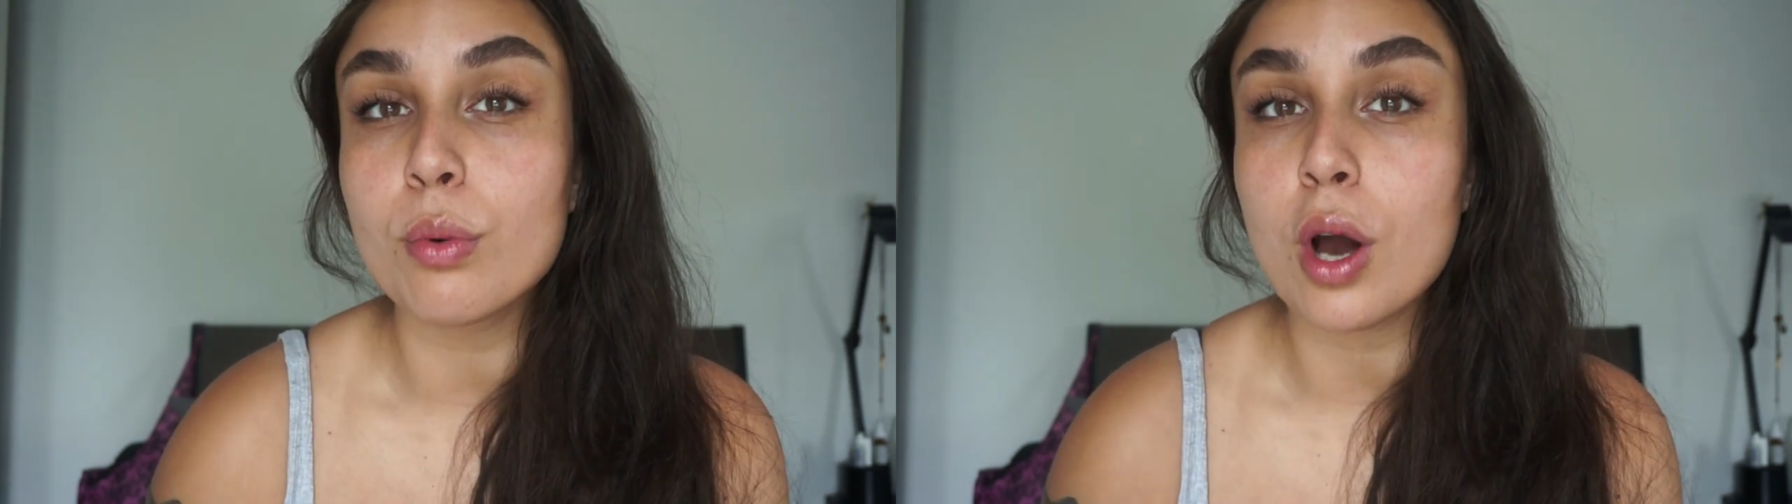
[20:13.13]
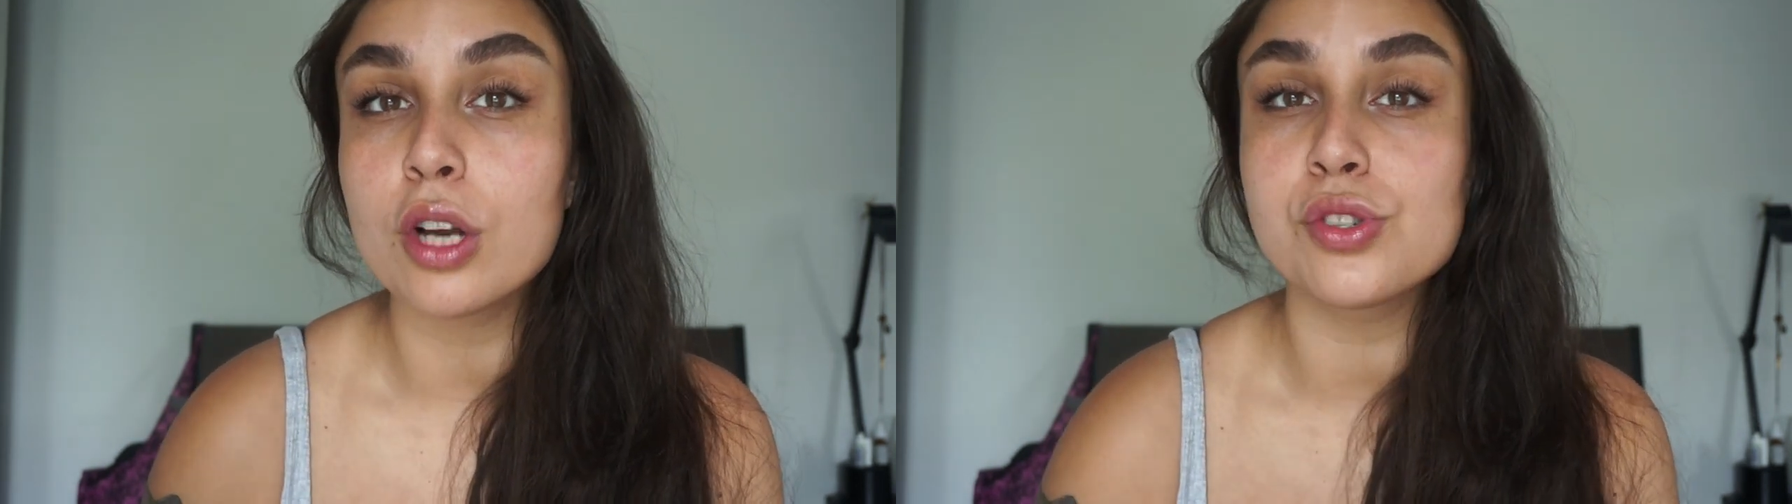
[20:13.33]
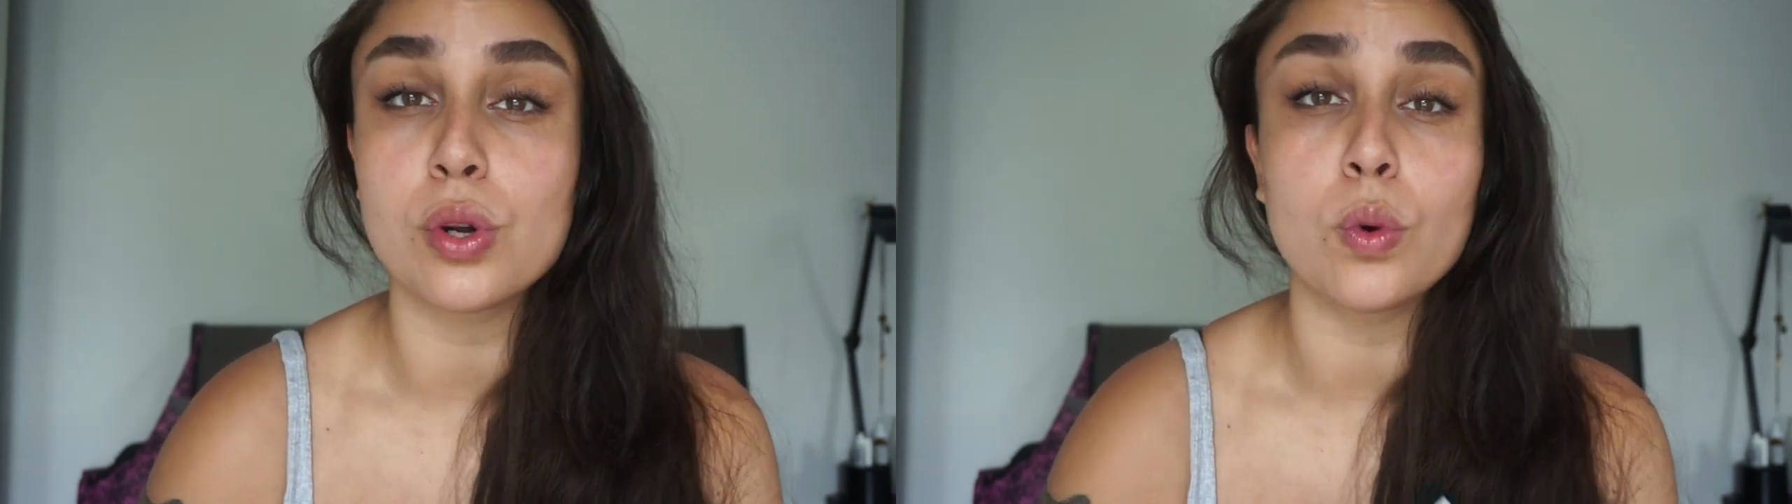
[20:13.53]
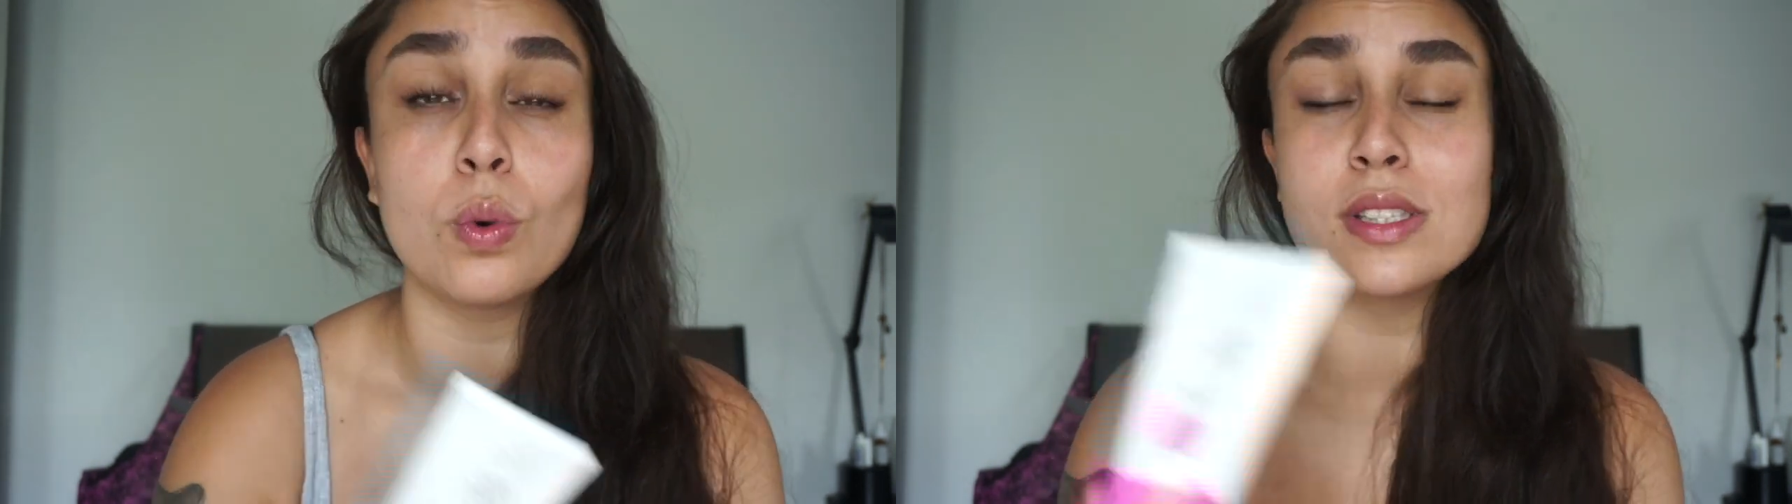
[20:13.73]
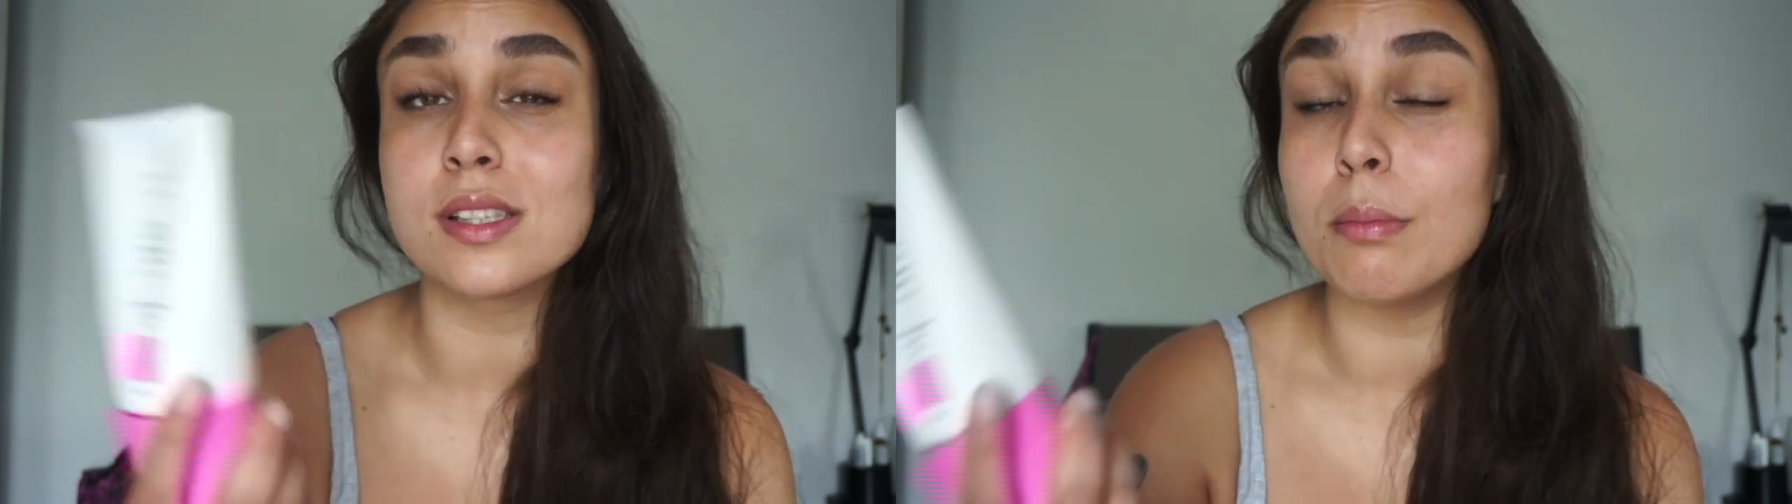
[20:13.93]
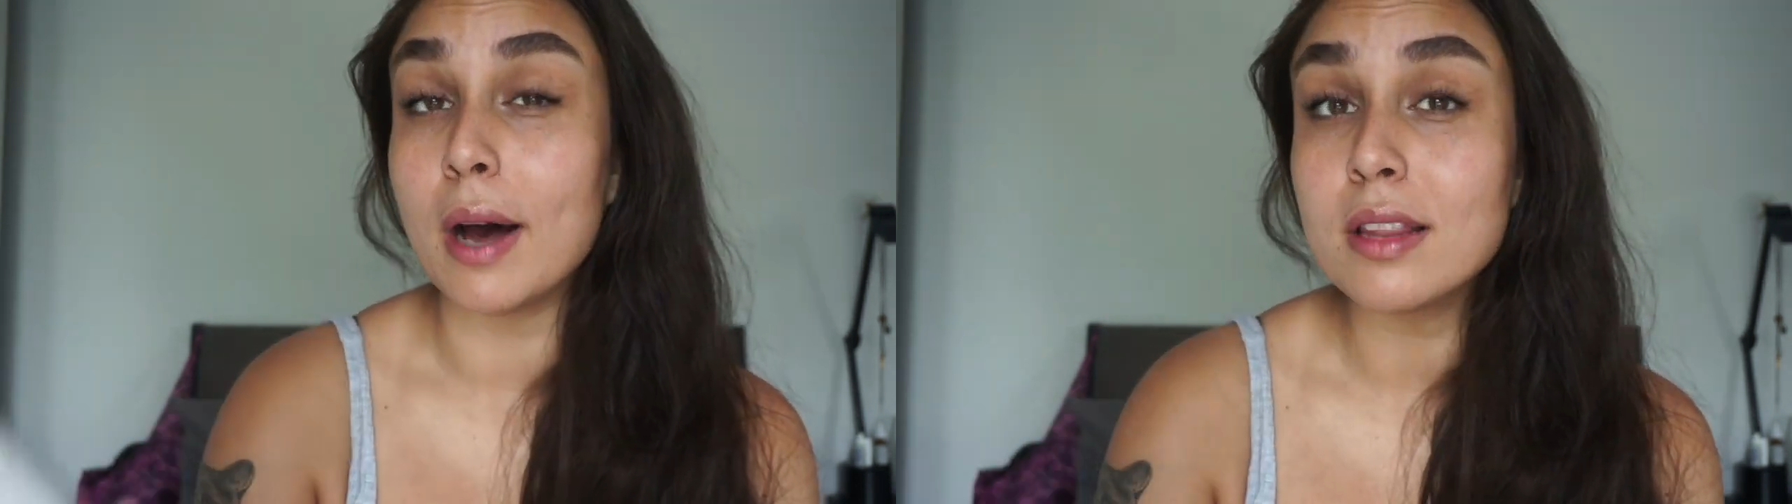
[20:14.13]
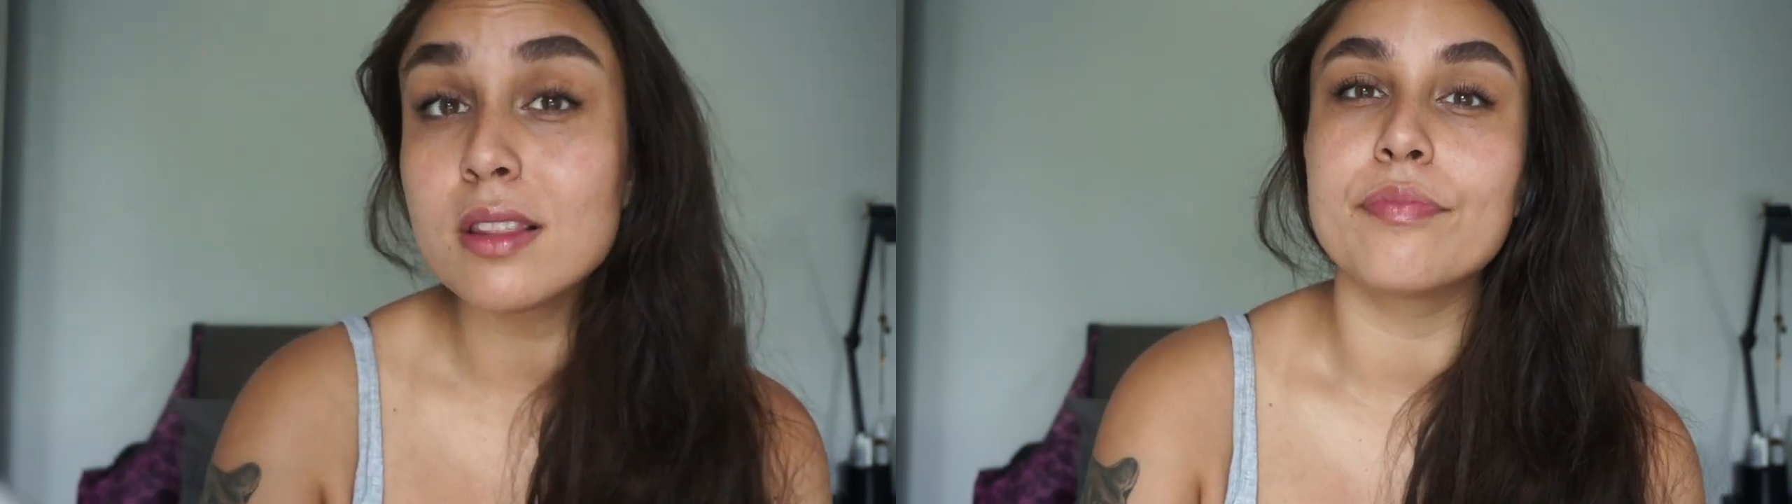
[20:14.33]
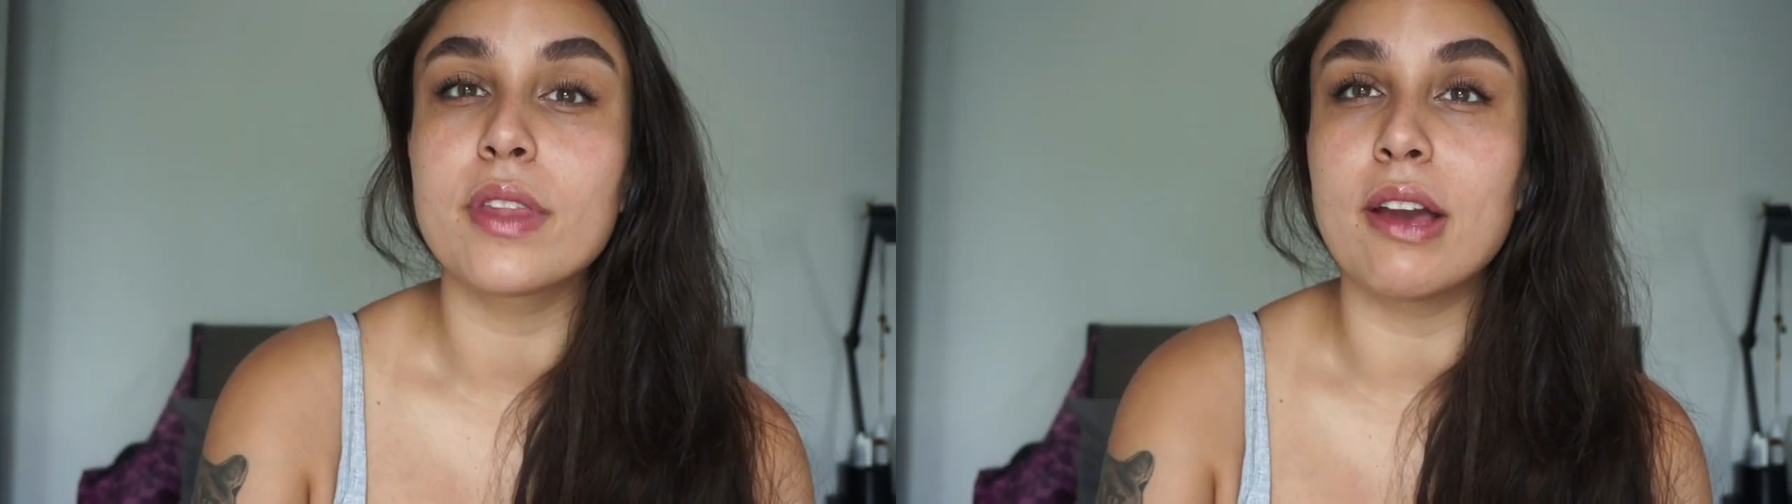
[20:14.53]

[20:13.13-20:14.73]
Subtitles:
wash or once a month